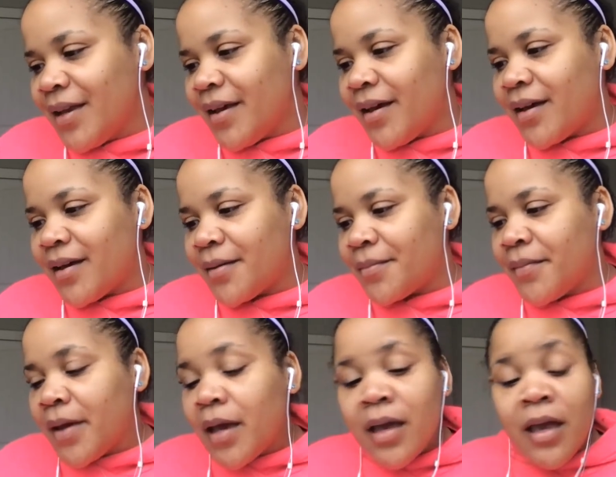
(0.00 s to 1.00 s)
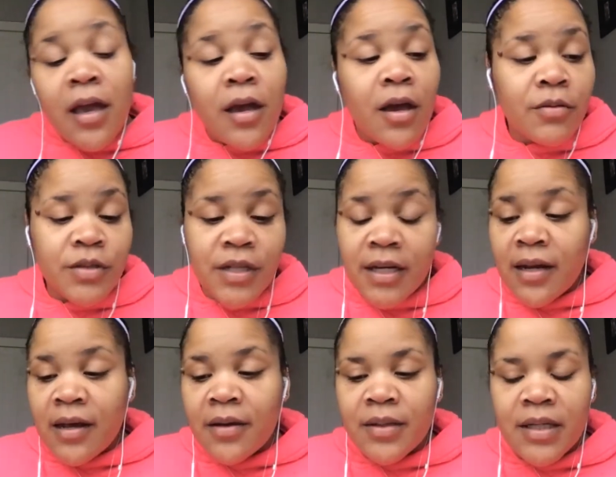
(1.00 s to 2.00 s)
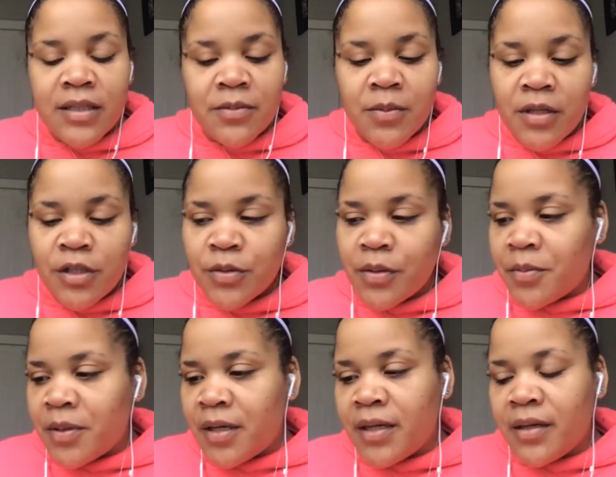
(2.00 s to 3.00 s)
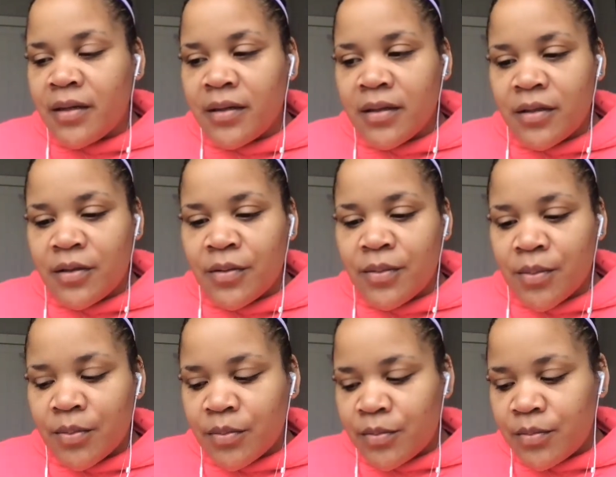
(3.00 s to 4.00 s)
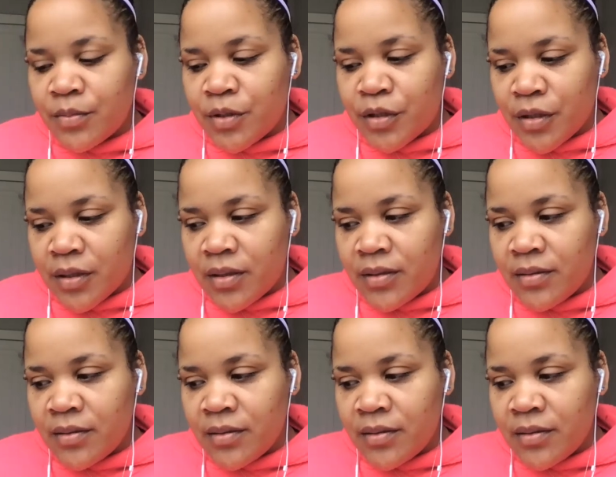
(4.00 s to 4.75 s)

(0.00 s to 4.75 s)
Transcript: Um, go check it out. It's a really short read. You should